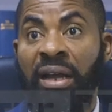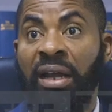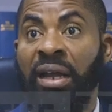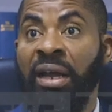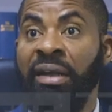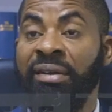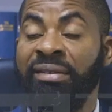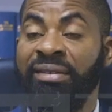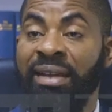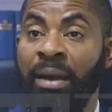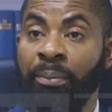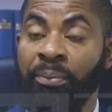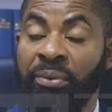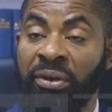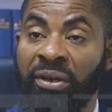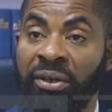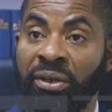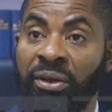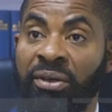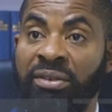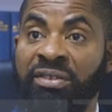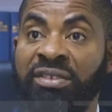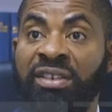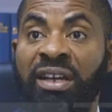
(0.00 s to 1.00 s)

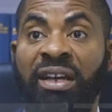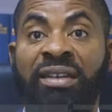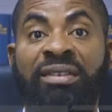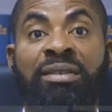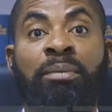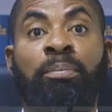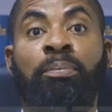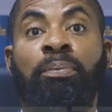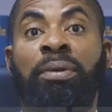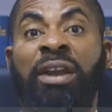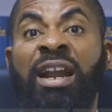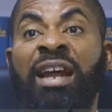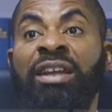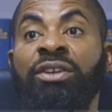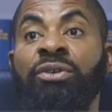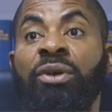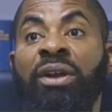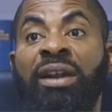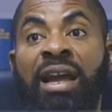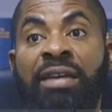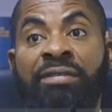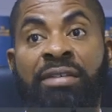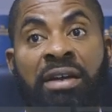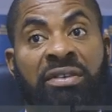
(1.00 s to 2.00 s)
entrepreneurs, and plan your
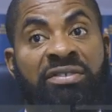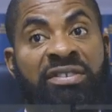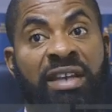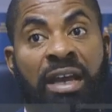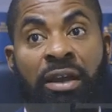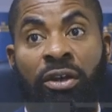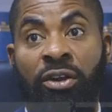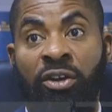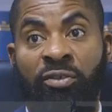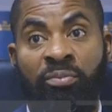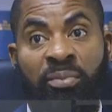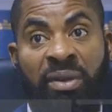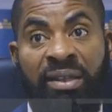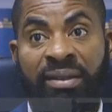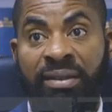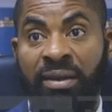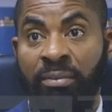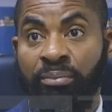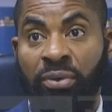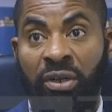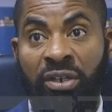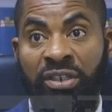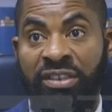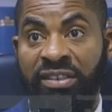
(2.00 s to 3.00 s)
life outside government
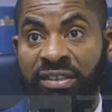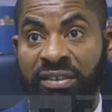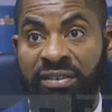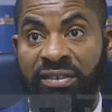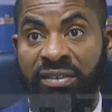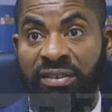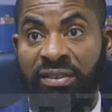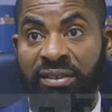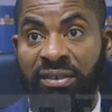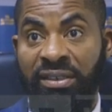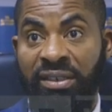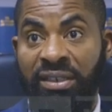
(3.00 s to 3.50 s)
and politics.